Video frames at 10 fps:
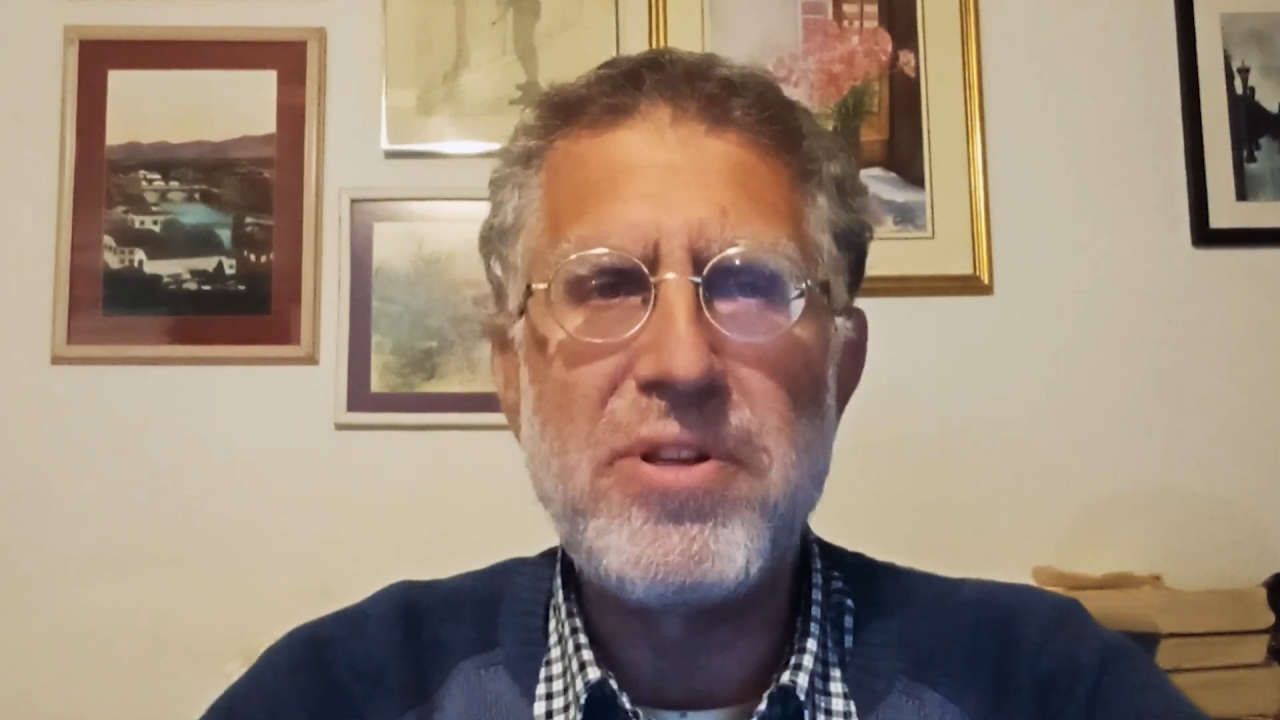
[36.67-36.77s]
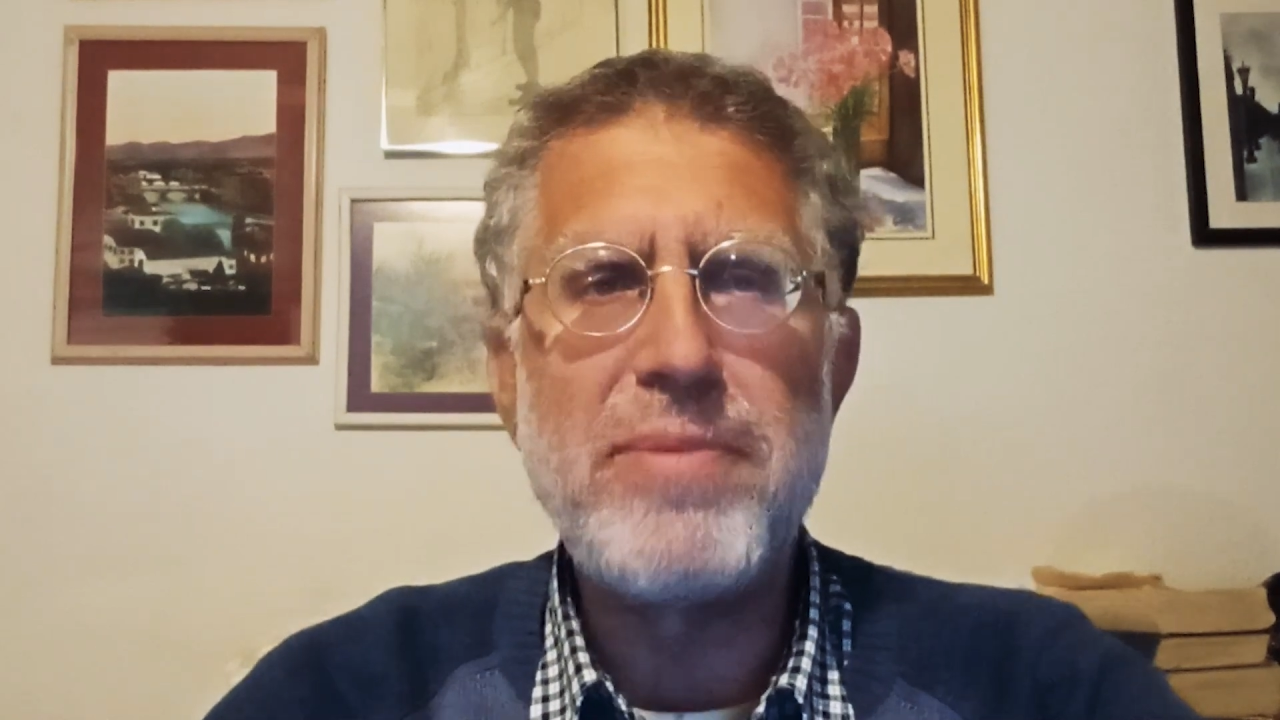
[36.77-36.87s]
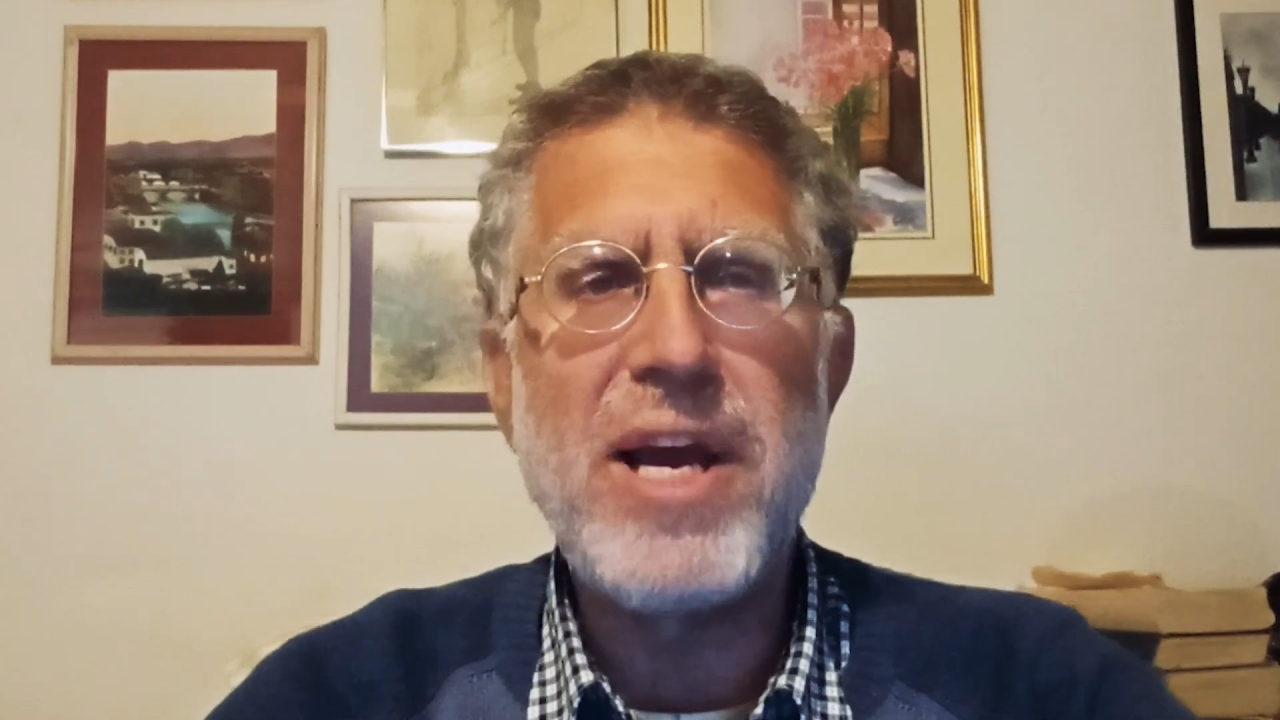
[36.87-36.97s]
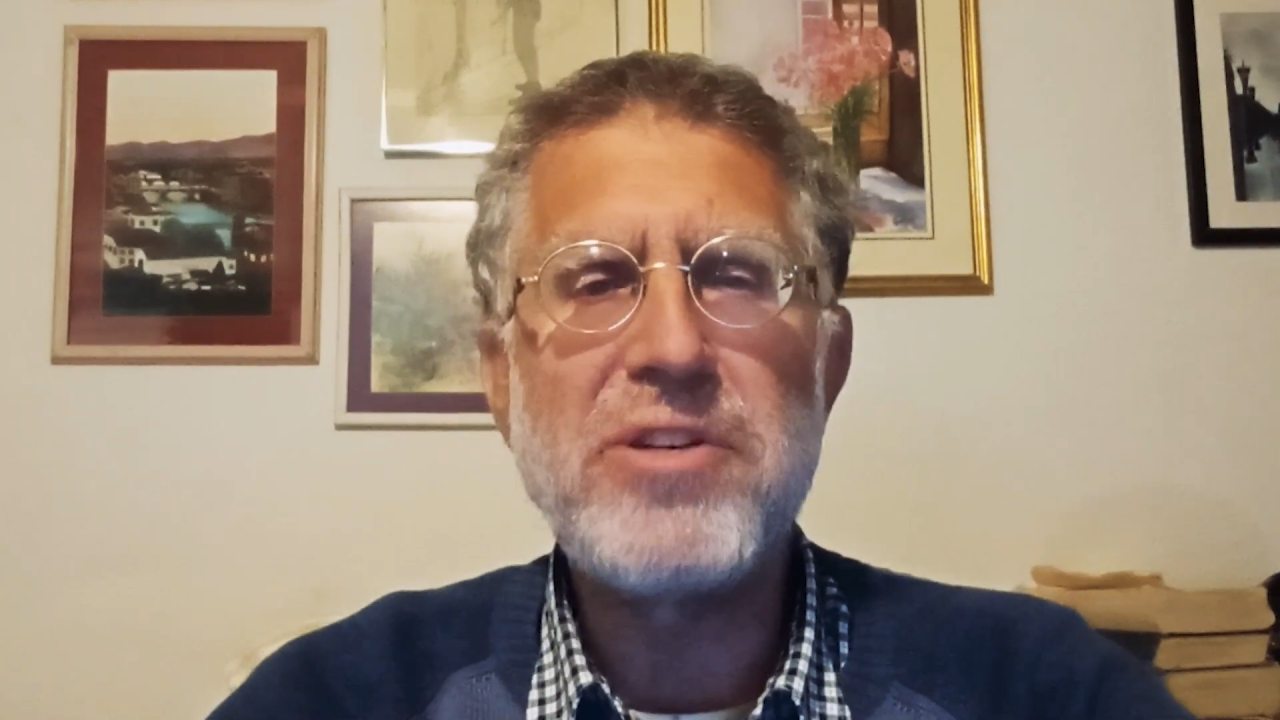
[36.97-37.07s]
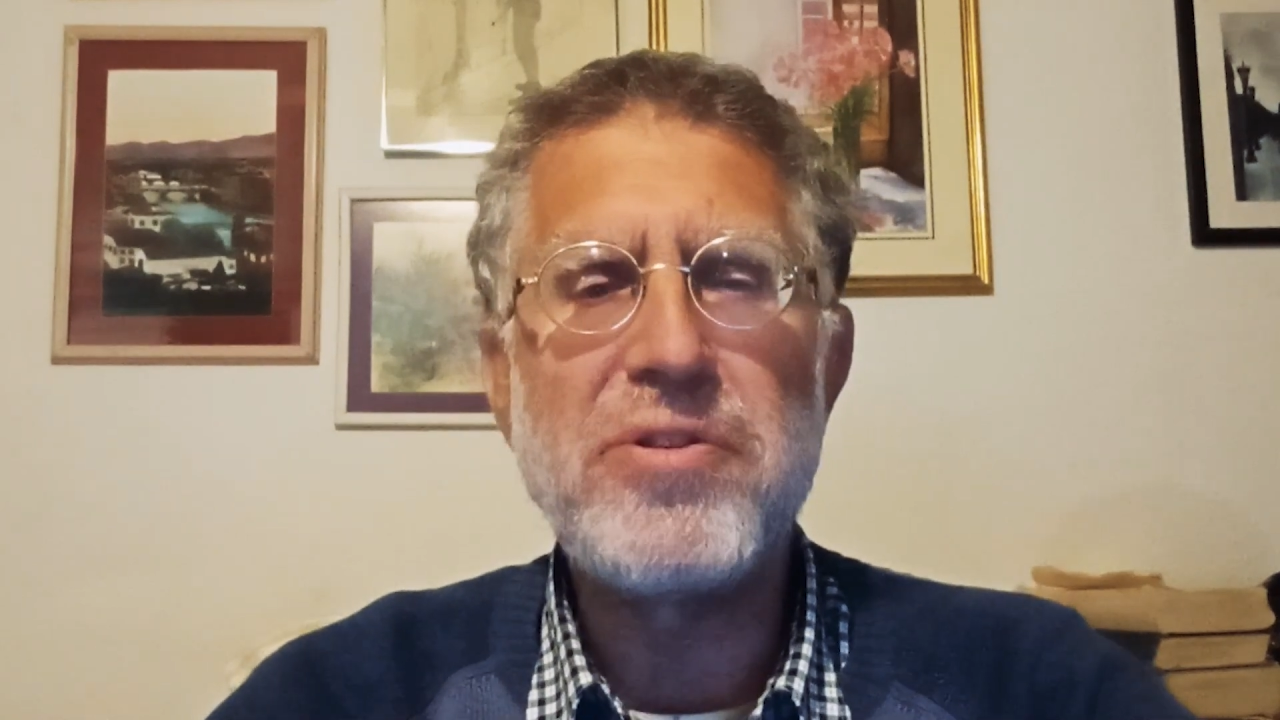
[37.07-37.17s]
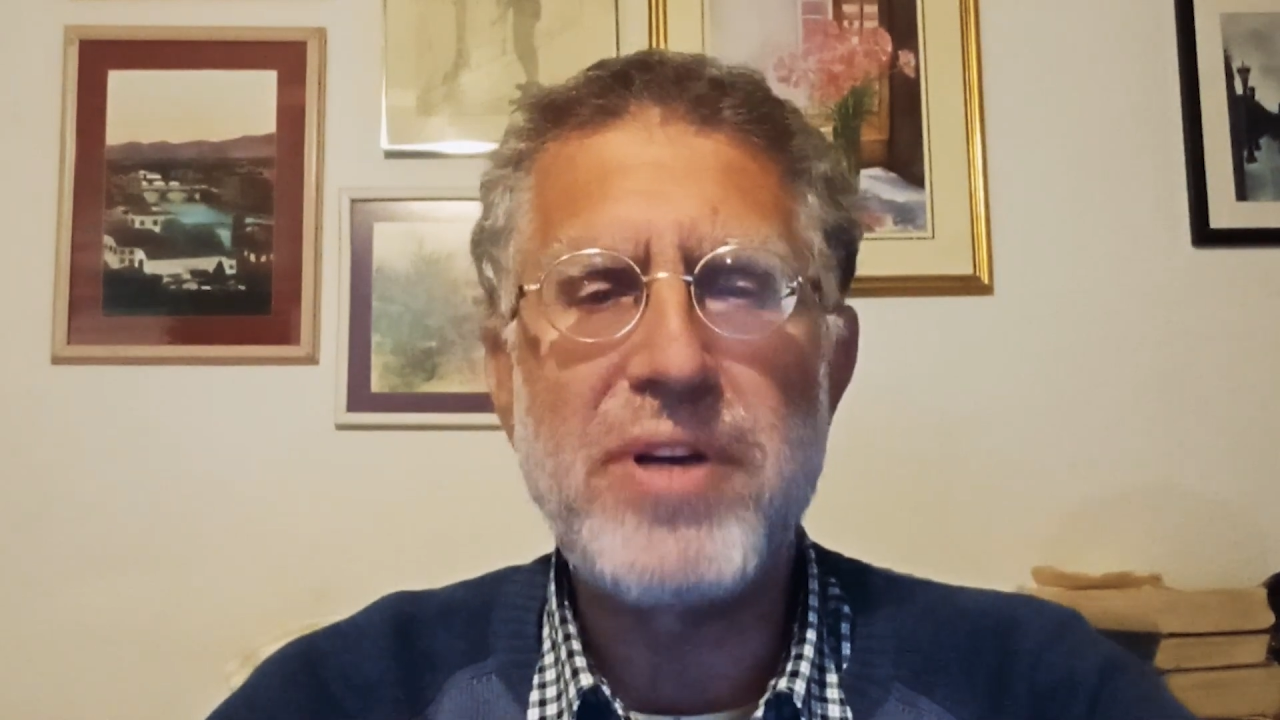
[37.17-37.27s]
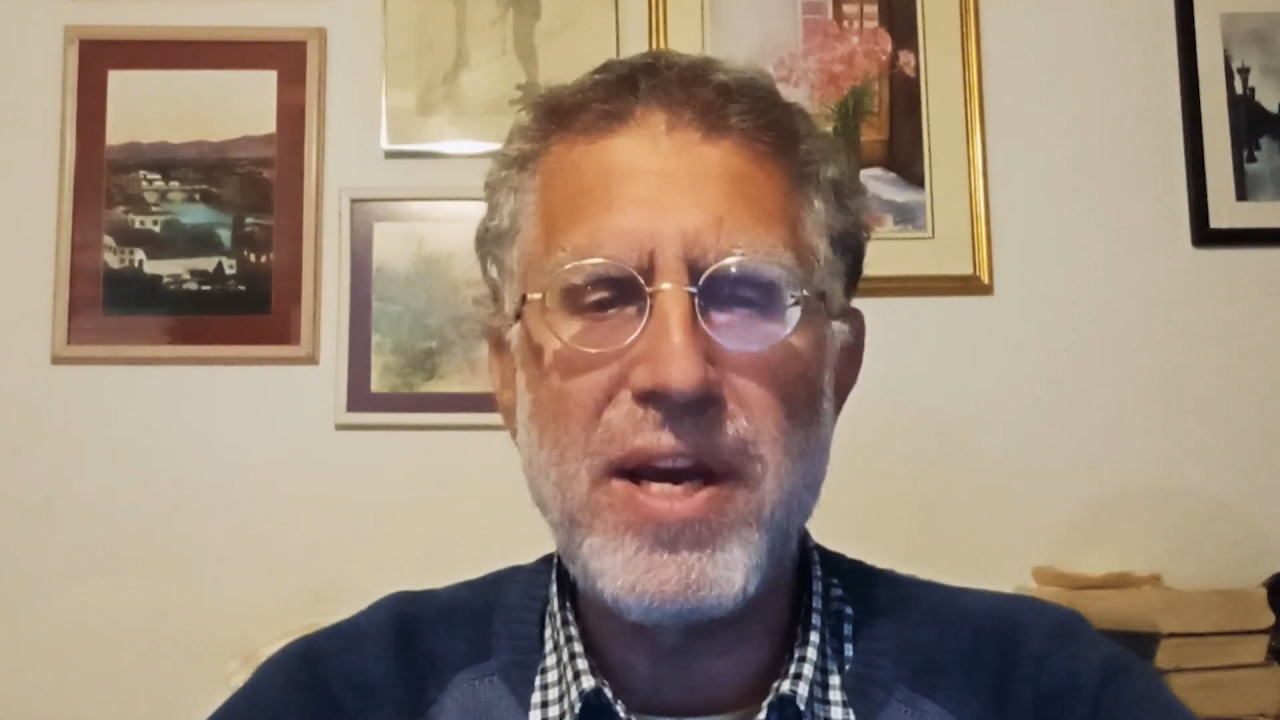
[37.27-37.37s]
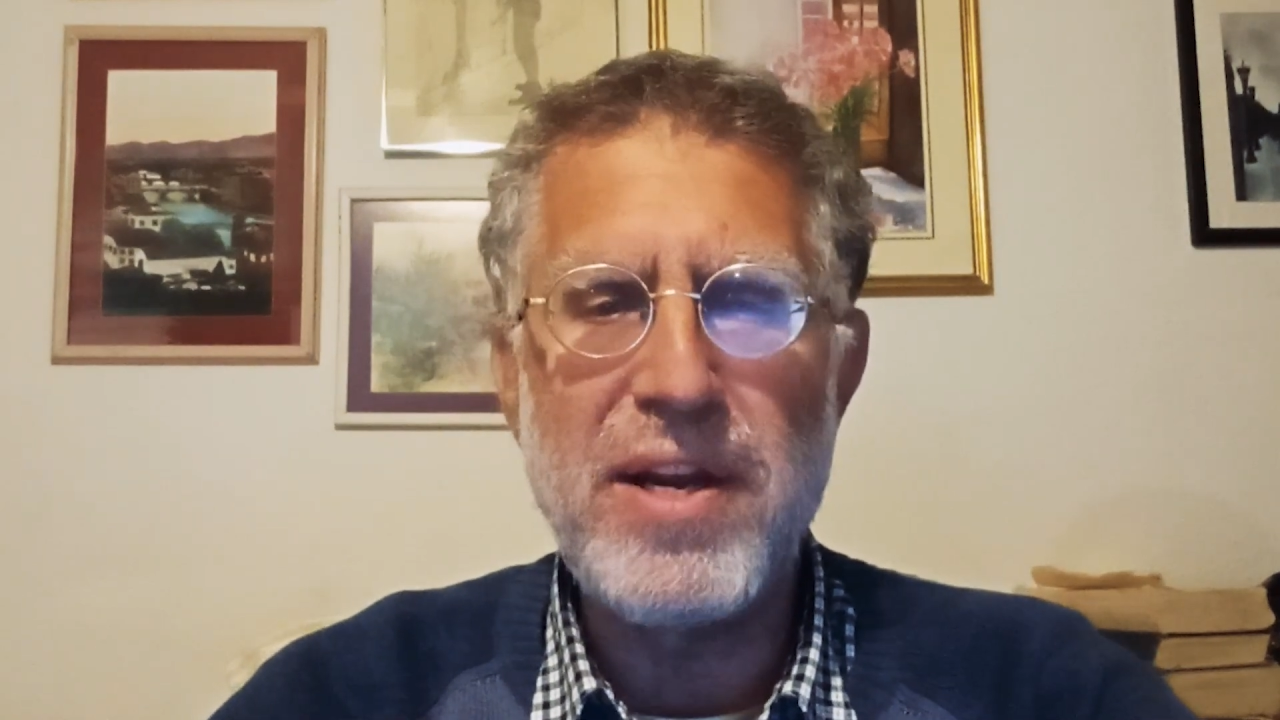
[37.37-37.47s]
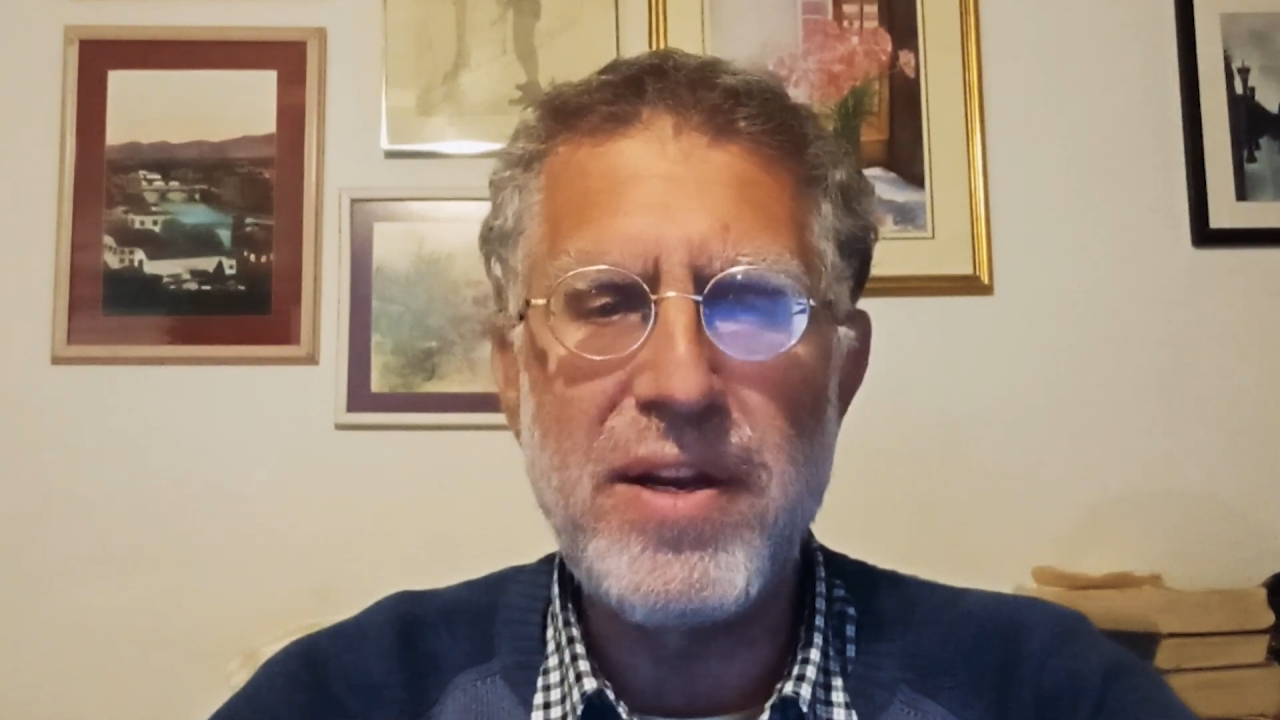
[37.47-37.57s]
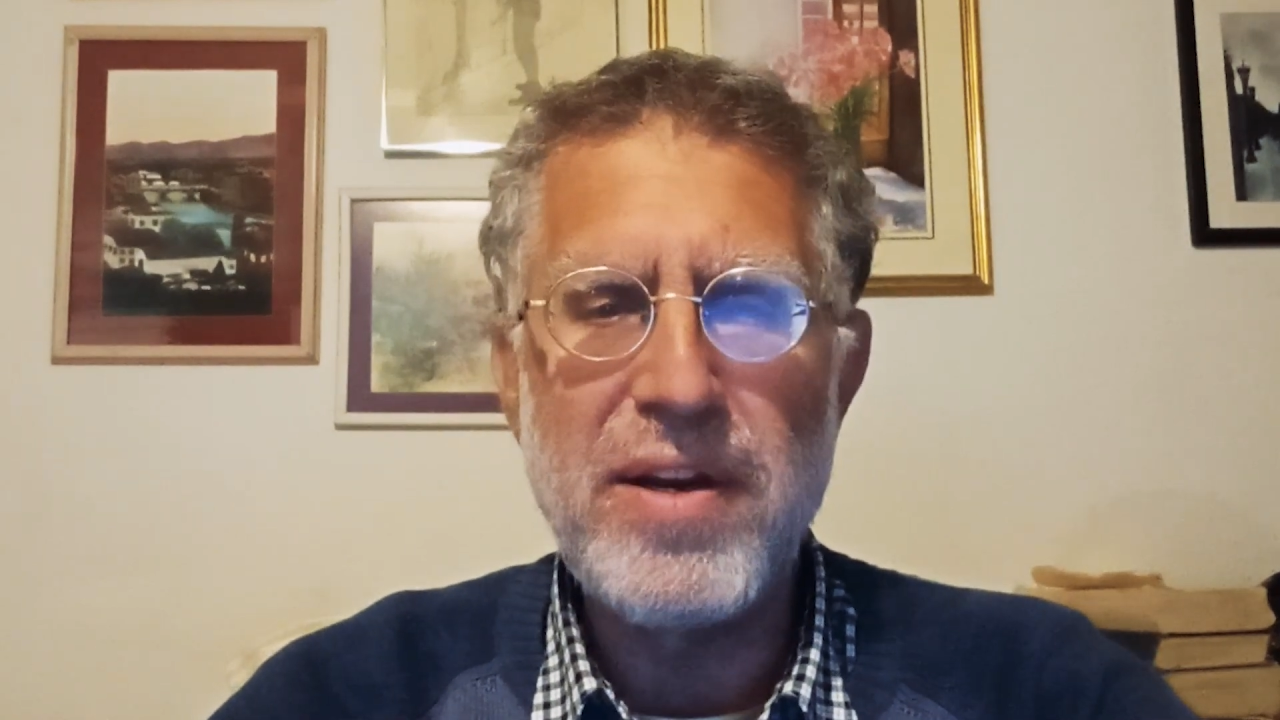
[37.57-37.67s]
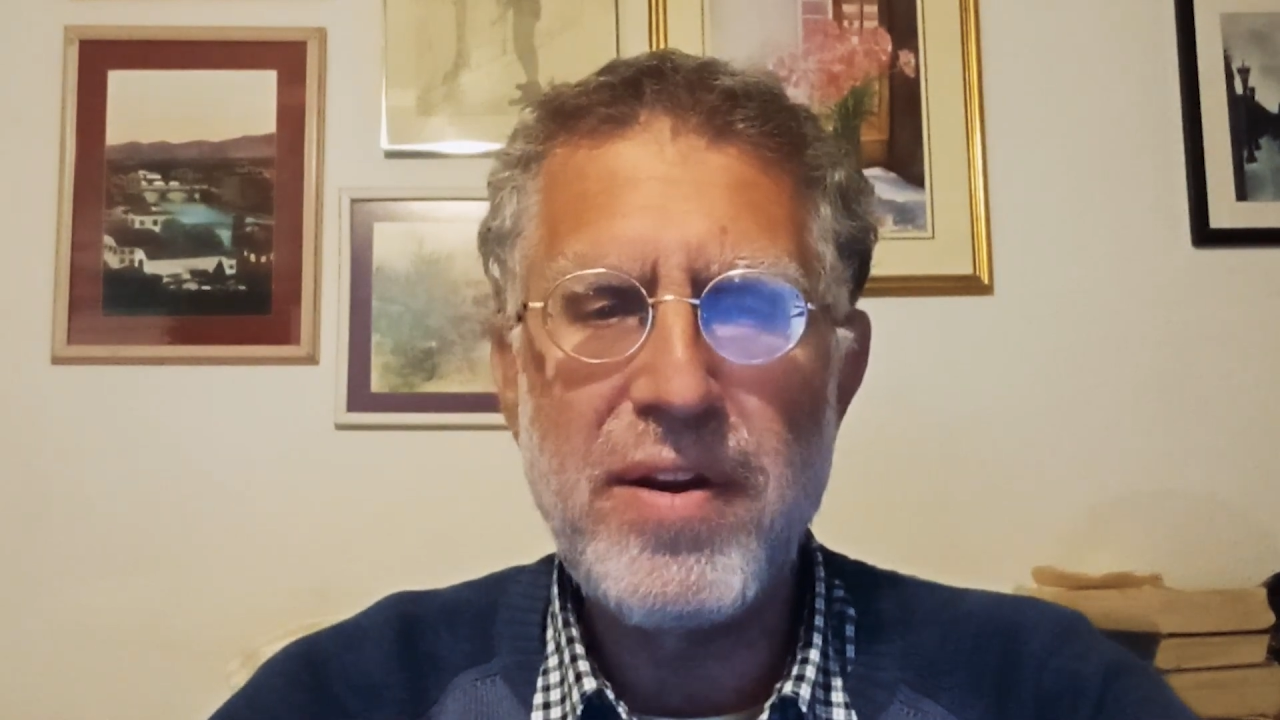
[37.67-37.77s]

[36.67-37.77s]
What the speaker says: to be extricated.